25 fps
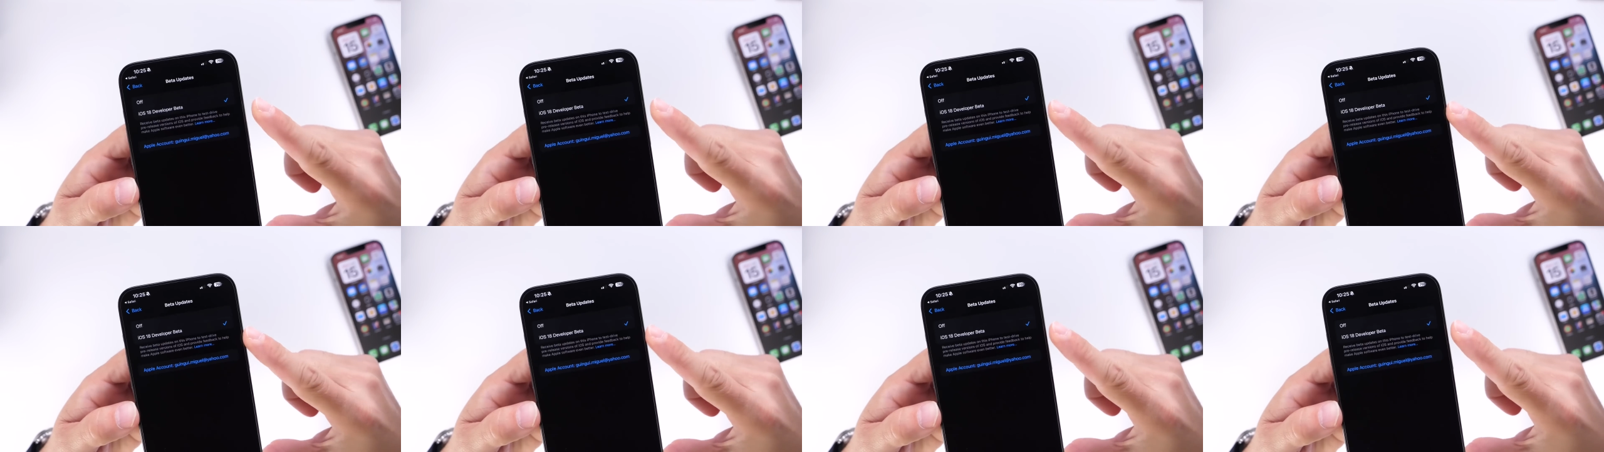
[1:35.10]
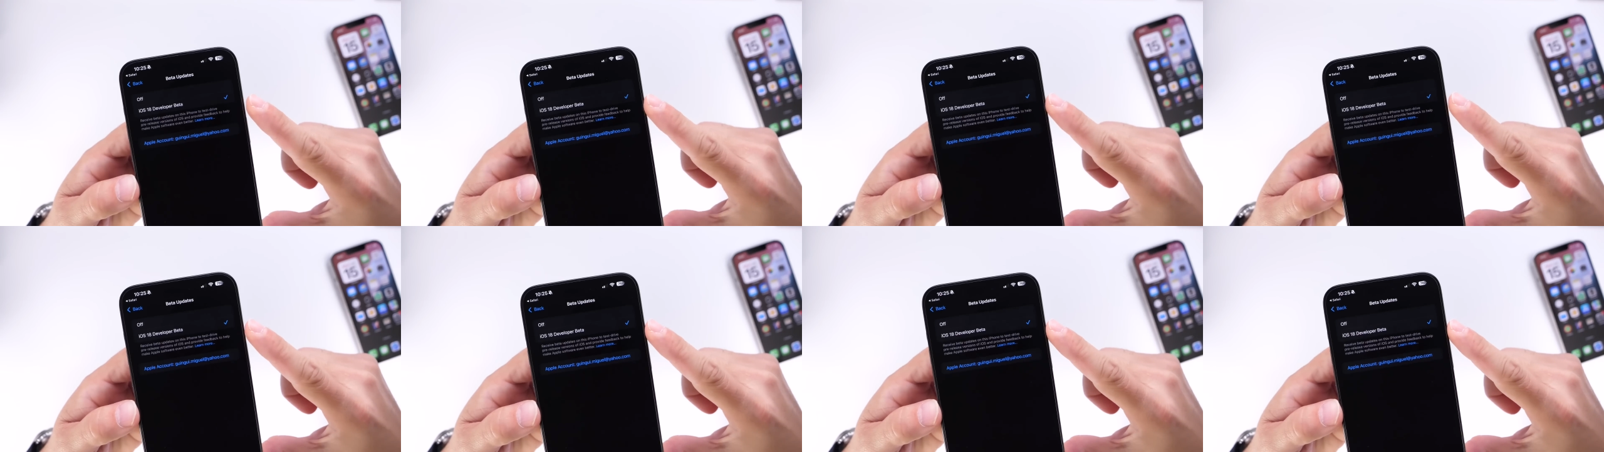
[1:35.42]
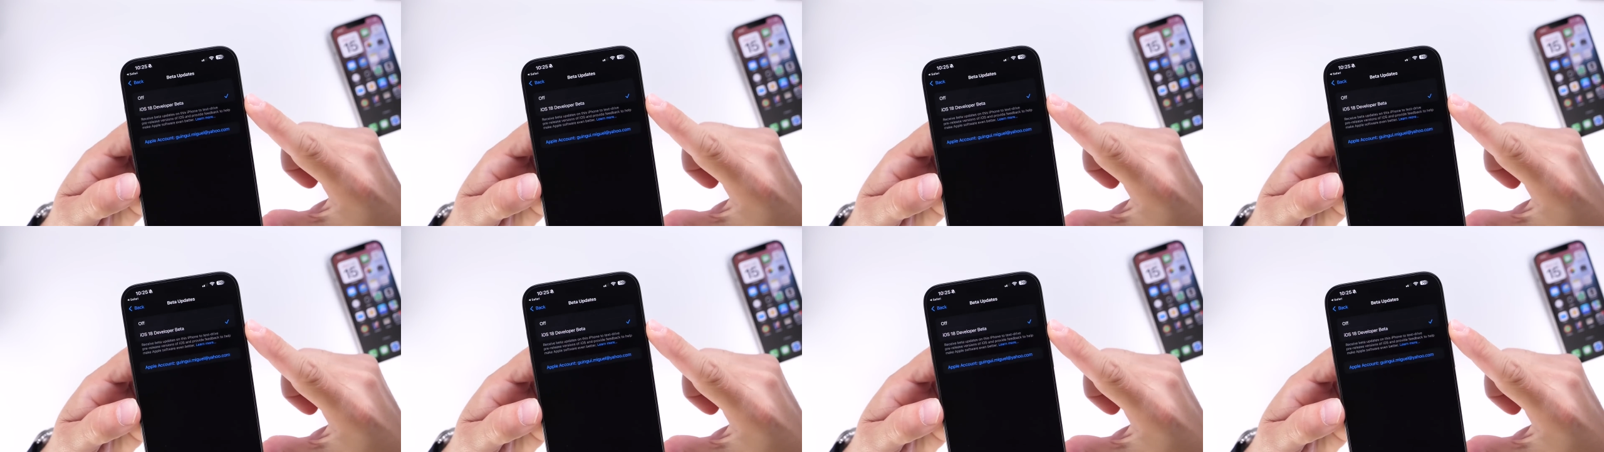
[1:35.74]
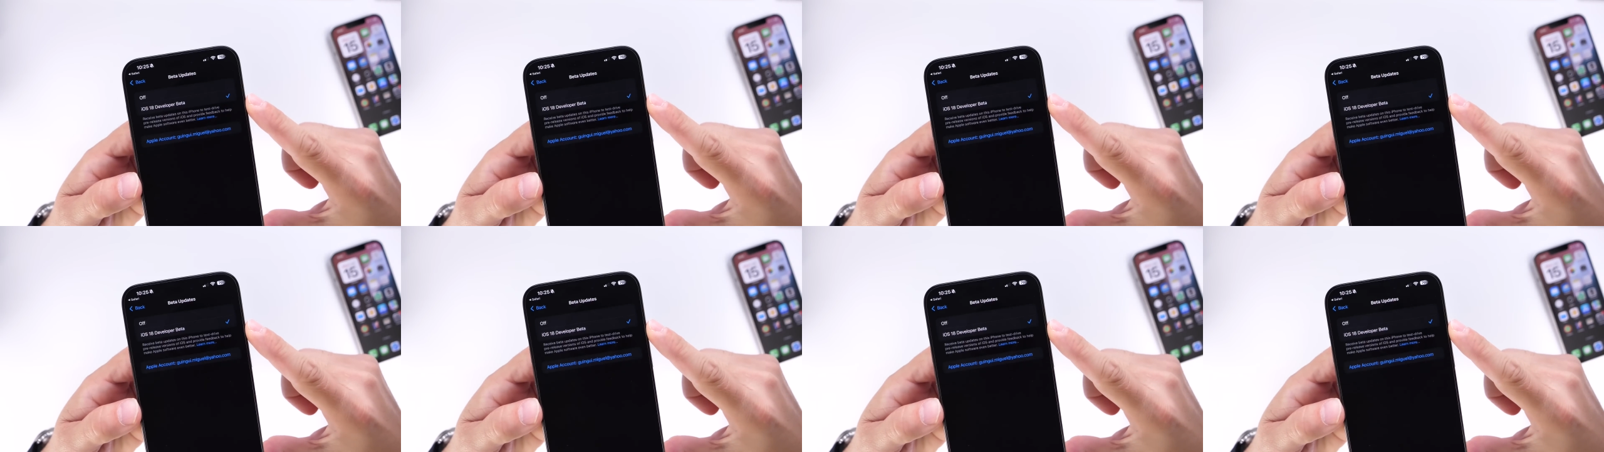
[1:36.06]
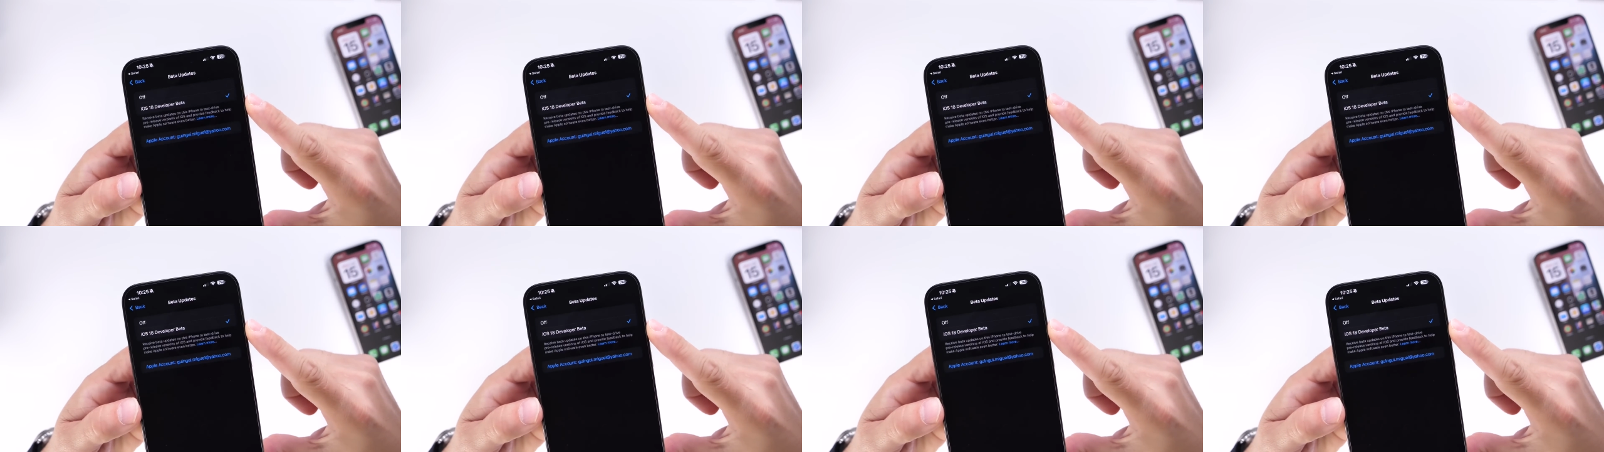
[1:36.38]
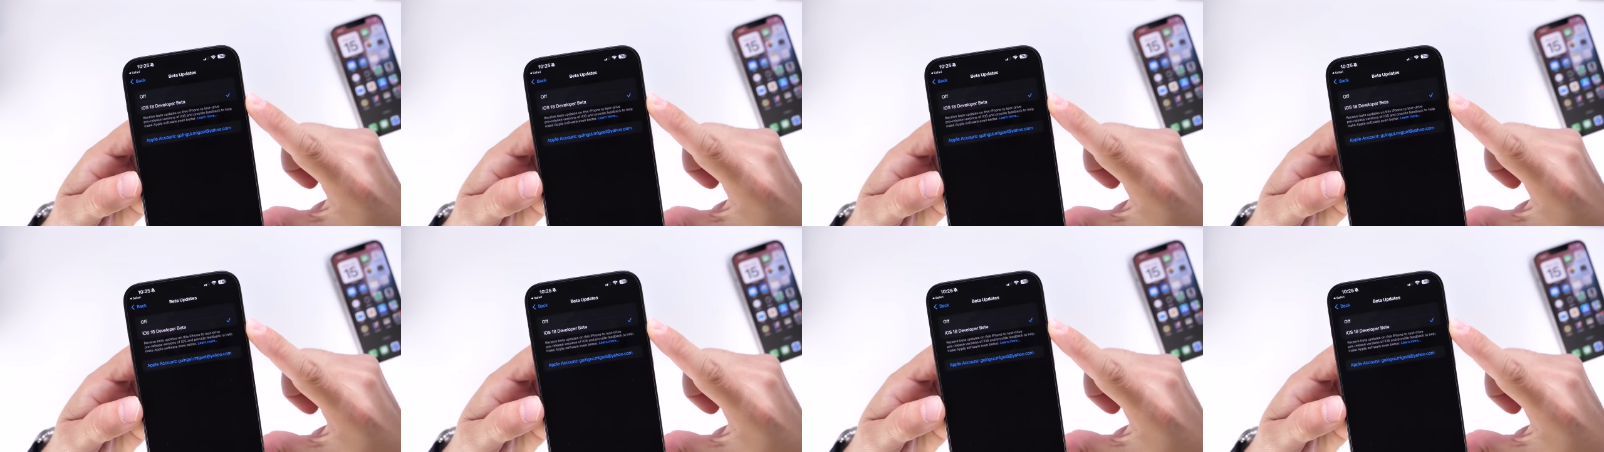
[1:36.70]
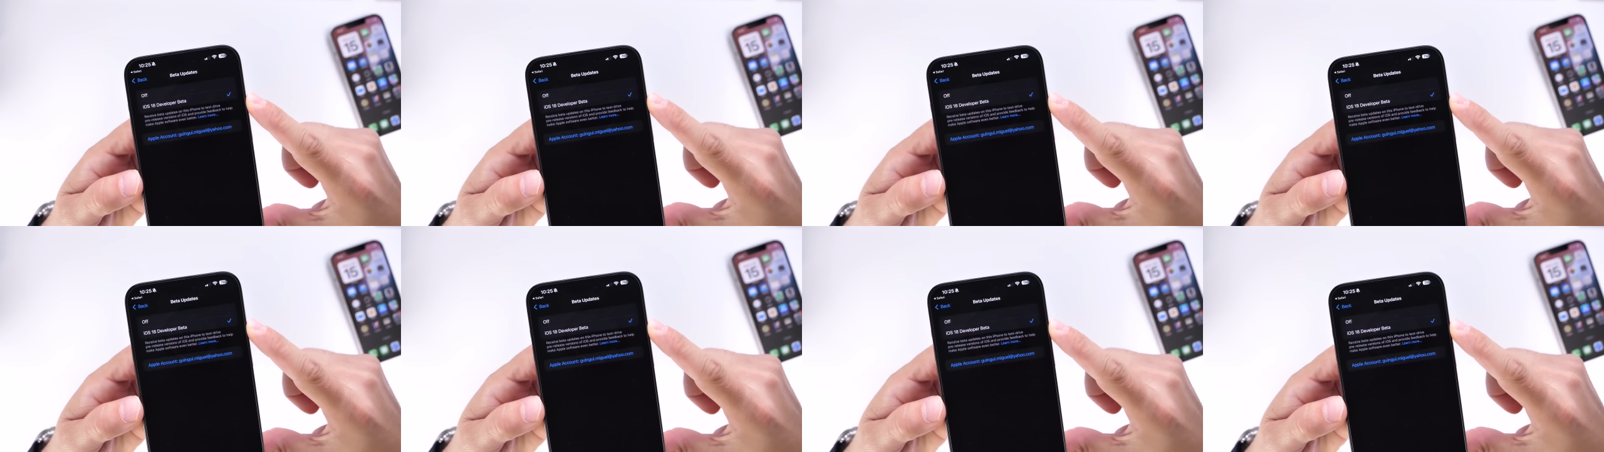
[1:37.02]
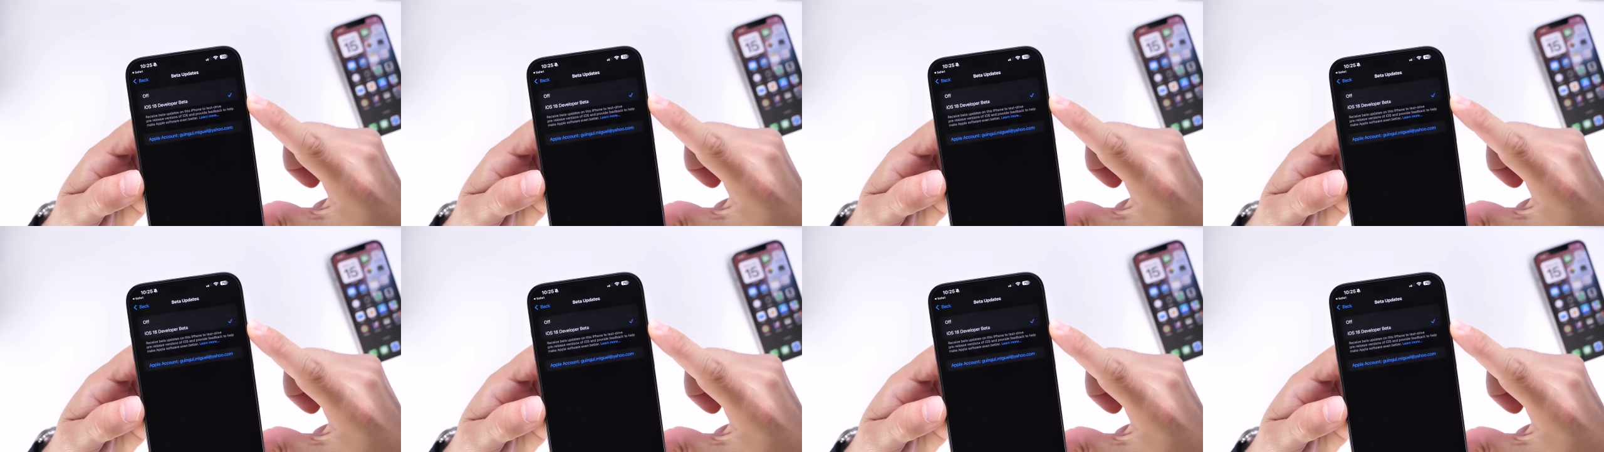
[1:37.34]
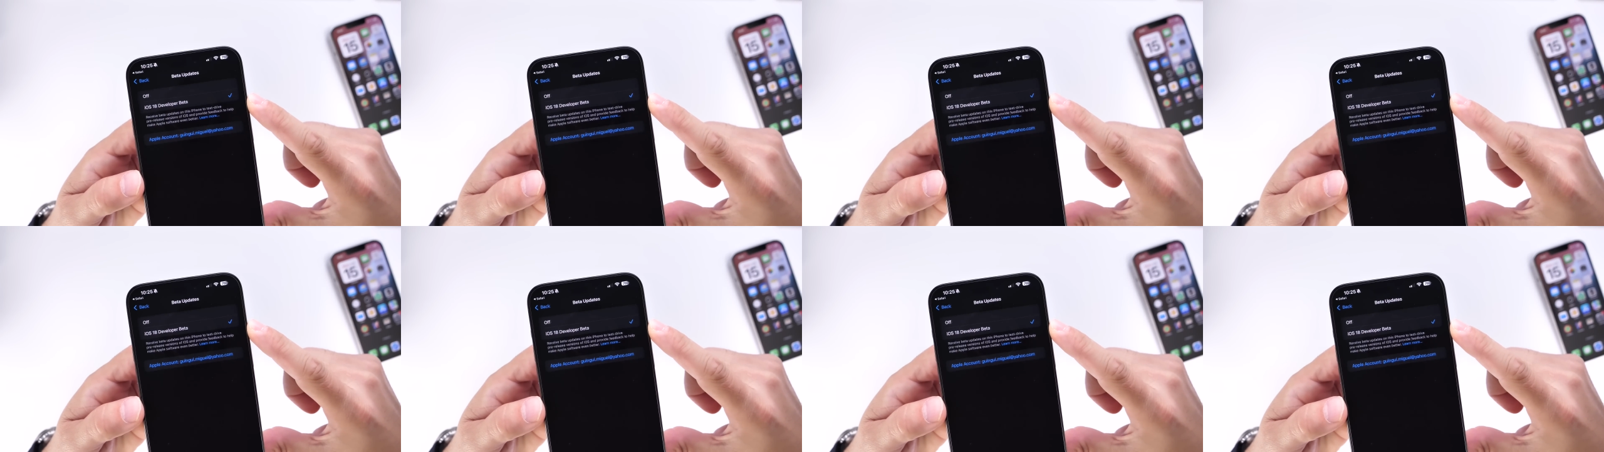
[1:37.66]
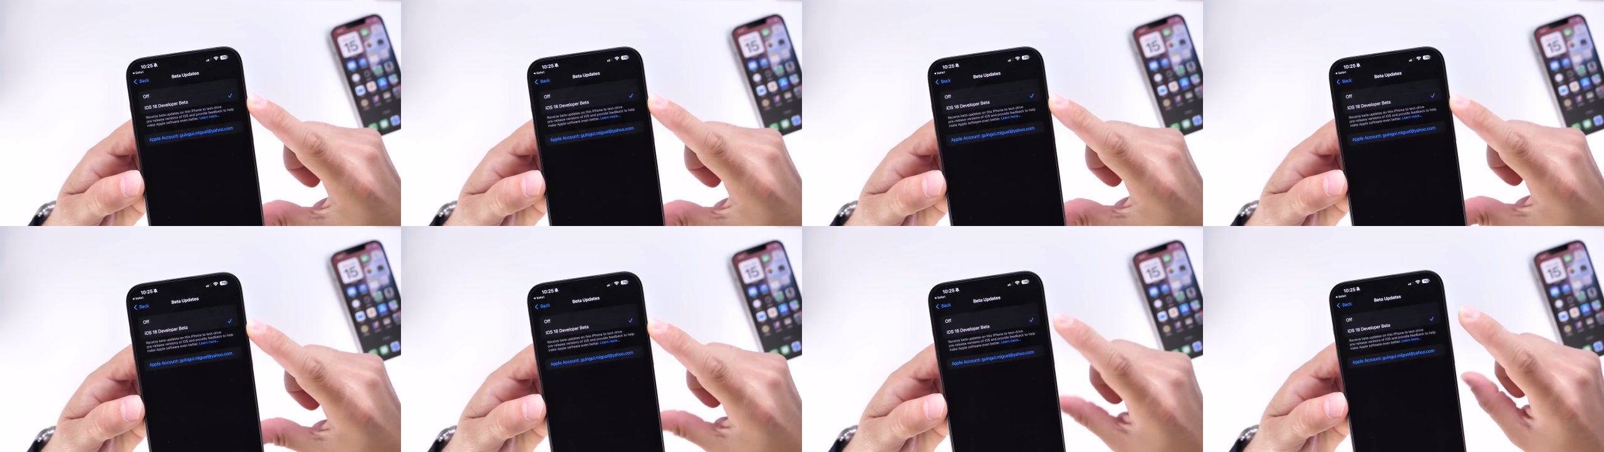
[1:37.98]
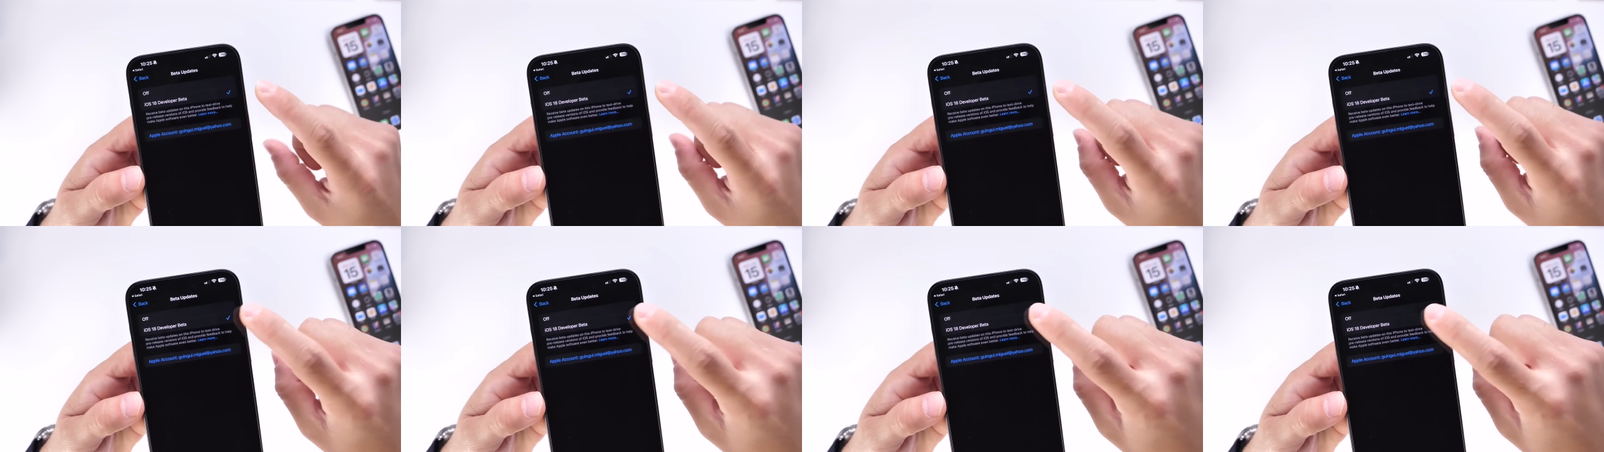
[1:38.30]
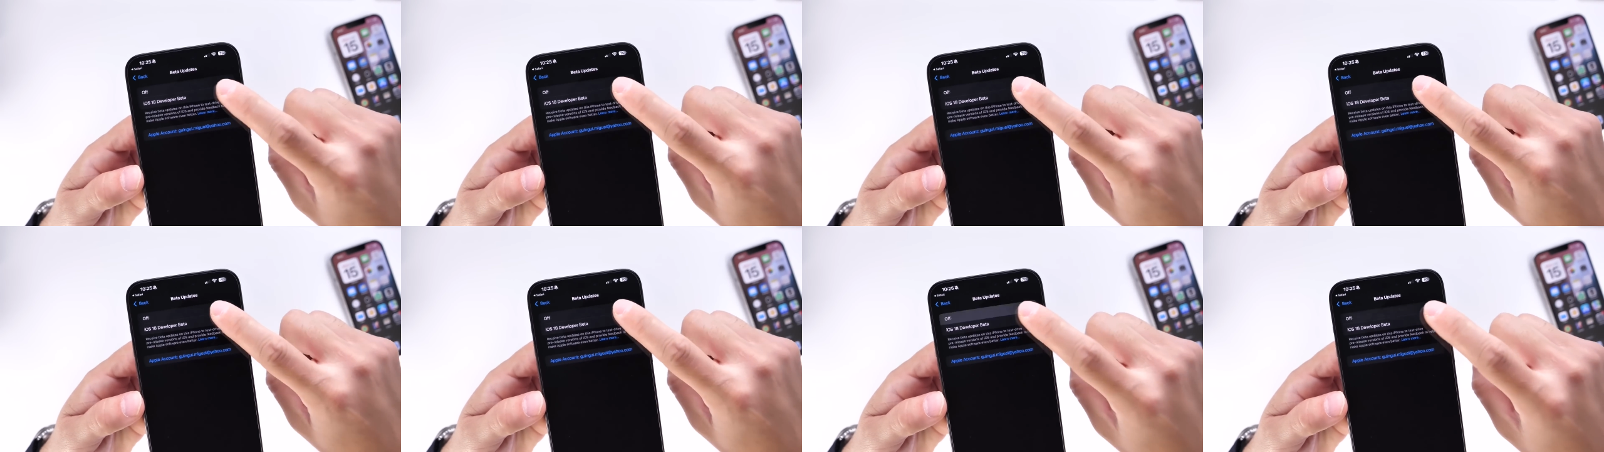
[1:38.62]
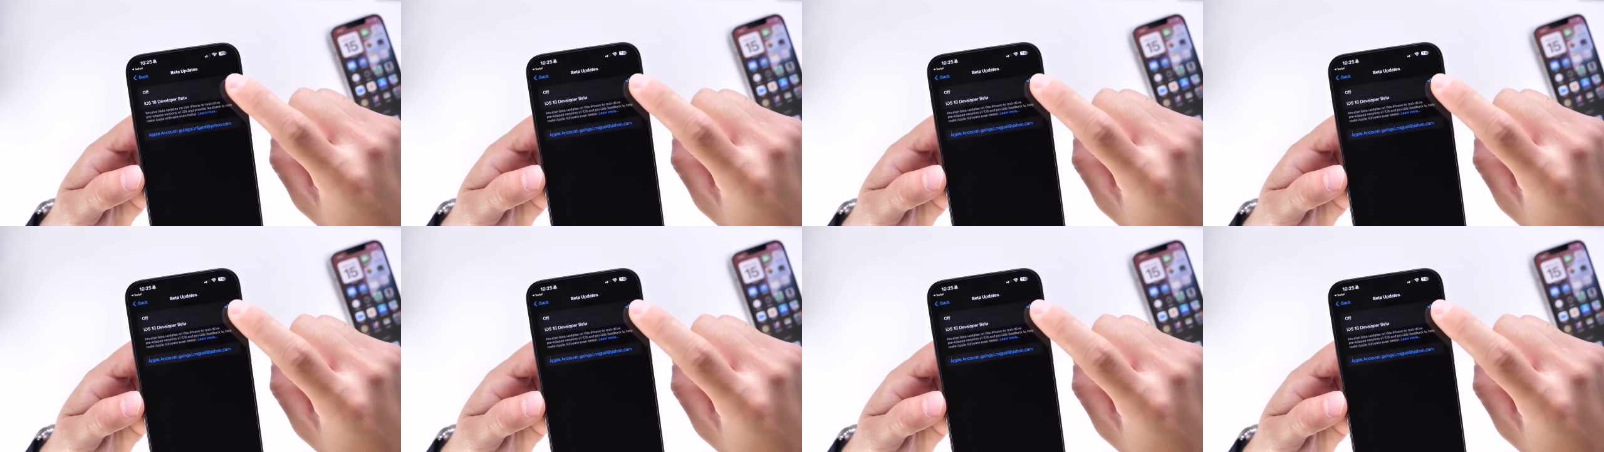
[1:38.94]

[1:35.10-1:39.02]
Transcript: No face is visible, so there are no lips to read.